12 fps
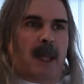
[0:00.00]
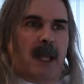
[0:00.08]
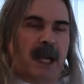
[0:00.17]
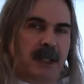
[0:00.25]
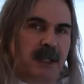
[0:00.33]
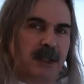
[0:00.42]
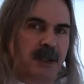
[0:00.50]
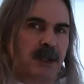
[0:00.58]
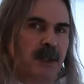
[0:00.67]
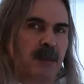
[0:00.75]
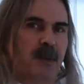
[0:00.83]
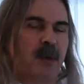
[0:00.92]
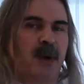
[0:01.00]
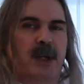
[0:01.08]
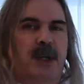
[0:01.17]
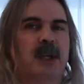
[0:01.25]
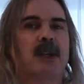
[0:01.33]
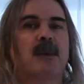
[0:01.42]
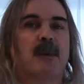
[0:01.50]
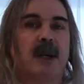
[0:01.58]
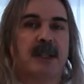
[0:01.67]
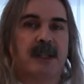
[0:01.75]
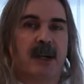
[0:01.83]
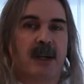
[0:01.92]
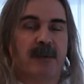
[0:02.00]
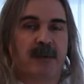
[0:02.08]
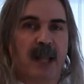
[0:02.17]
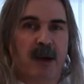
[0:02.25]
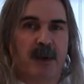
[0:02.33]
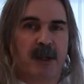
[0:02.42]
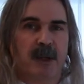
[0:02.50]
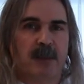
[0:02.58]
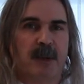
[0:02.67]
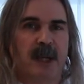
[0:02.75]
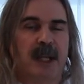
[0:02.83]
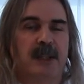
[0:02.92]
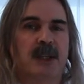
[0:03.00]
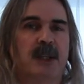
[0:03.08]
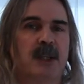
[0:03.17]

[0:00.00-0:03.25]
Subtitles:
At a certain point, you're going to want to start flowering your plants.